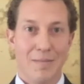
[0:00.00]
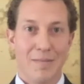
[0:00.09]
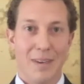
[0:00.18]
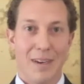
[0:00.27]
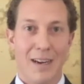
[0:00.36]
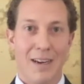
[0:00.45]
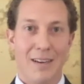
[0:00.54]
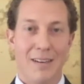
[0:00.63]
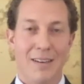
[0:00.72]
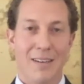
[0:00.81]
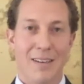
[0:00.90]

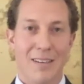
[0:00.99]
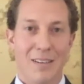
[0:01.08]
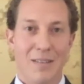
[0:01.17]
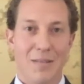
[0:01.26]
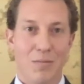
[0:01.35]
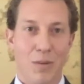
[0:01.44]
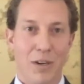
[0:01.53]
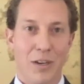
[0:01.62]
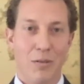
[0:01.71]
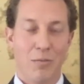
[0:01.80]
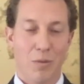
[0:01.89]
And when
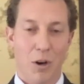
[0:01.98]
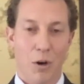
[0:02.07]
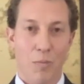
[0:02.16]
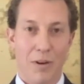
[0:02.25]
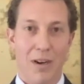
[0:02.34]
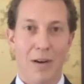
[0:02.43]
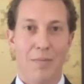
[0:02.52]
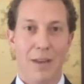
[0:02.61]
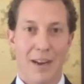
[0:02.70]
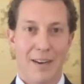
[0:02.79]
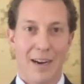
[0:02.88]
you open up
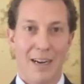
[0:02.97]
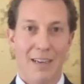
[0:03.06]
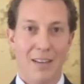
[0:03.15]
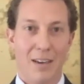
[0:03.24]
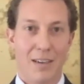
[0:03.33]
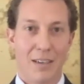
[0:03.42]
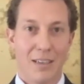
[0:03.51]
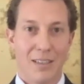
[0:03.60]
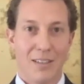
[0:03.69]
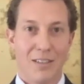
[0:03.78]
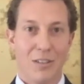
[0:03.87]
that dialogue,
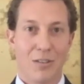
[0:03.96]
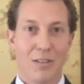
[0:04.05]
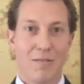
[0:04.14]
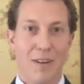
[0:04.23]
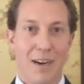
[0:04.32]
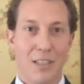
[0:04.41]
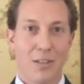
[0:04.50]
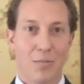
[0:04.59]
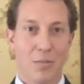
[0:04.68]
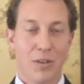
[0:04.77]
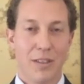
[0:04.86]
you can find
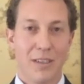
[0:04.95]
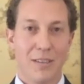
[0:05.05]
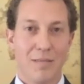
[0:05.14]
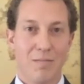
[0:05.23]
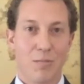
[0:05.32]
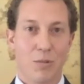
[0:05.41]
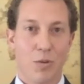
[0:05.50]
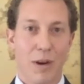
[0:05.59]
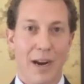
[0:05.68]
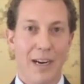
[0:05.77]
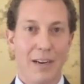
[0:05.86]
some really
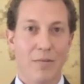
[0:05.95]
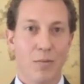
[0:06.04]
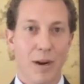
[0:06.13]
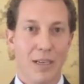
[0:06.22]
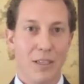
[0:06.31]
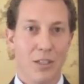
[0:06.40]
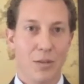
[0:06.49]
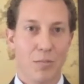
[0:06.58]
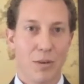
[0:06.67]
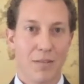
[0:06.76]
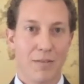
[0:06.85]
creative ways to
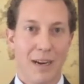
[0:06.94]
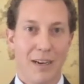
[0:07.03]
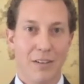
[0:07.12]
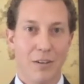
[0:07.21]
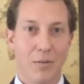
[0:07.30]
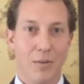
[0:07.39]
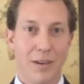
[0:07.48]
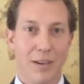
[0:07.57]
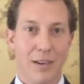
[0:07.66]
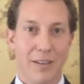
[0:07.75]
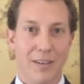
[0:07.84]
bring value to one
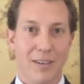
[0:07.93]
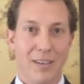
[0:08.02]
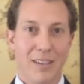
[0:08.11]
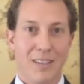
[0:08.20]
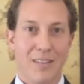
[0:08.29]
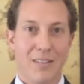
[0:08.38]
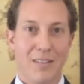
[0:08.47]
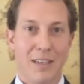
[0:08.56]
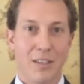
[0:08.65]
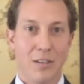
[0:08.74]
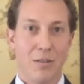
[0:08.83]
another
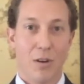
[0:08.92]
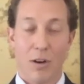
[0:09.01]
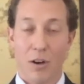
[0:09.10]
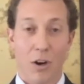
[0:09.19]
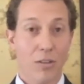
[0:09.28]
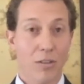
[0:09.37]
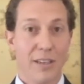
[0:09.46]
that hardly